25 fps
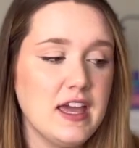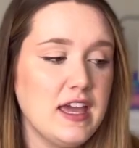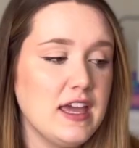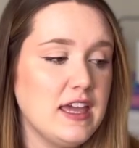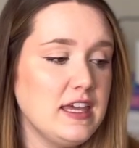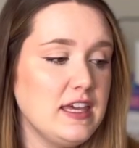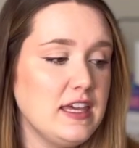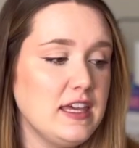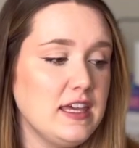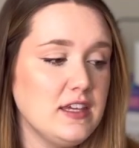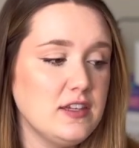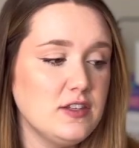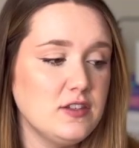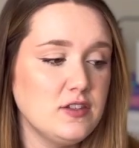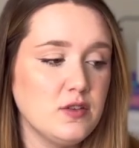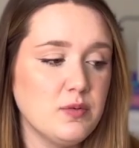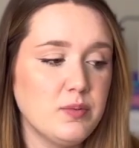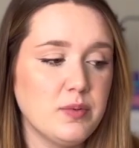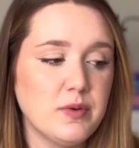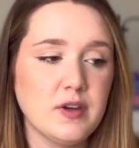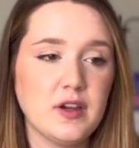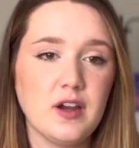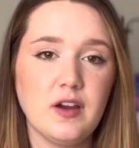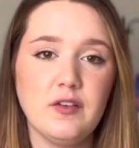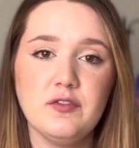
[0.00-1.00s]
He's
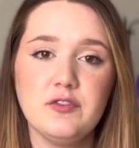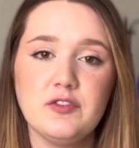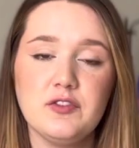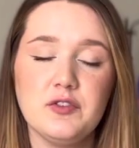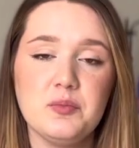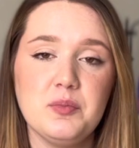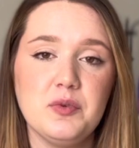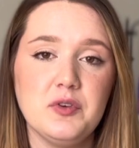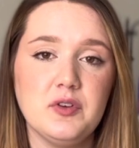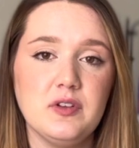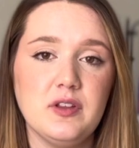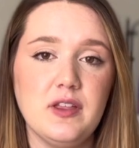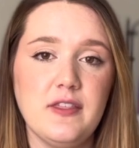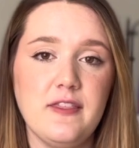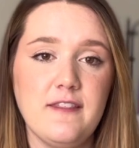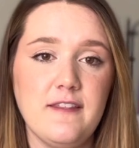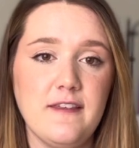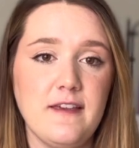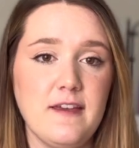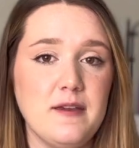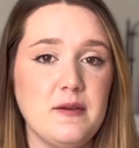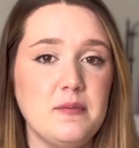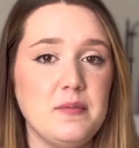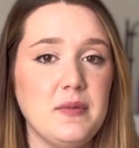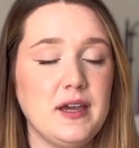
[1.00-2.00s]
super comfortable in
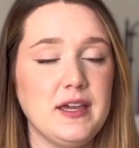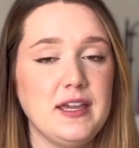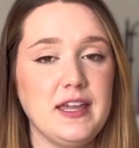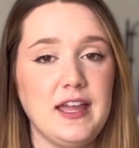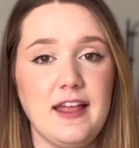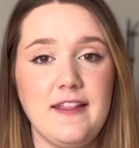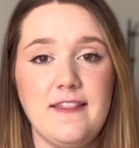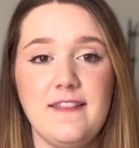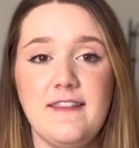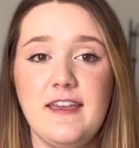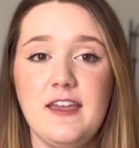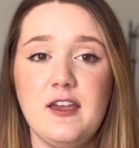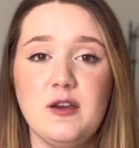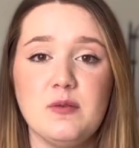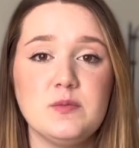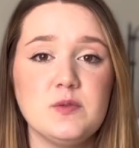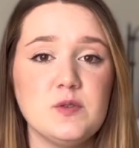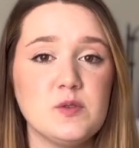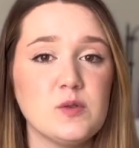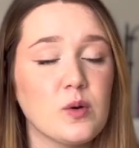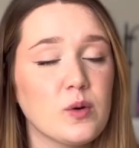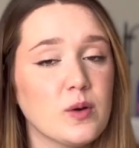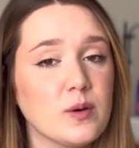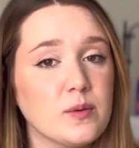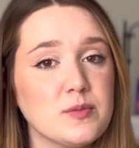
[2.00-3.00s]
them. Again, they
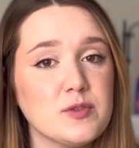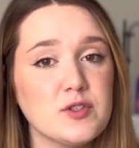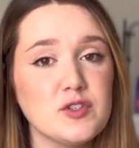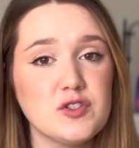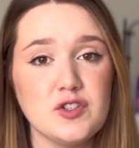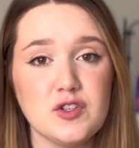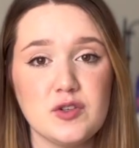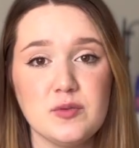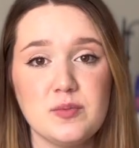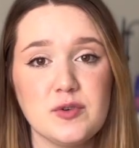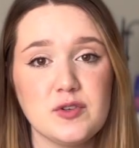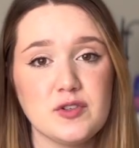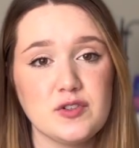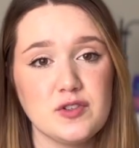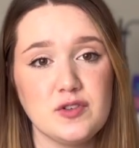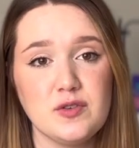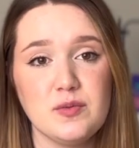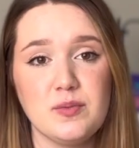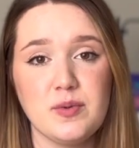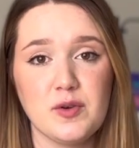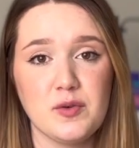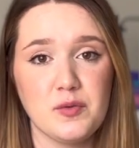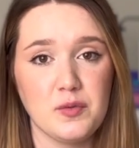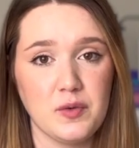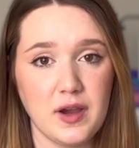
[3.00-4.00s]
absorb
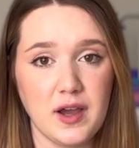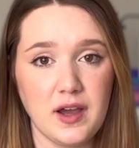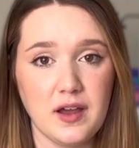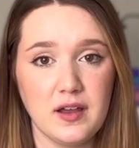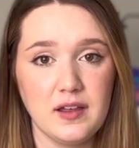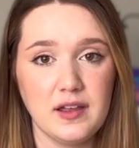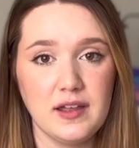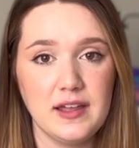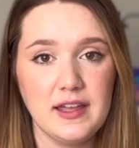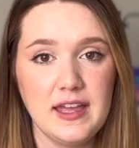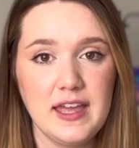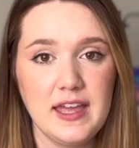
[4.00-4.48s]
super well,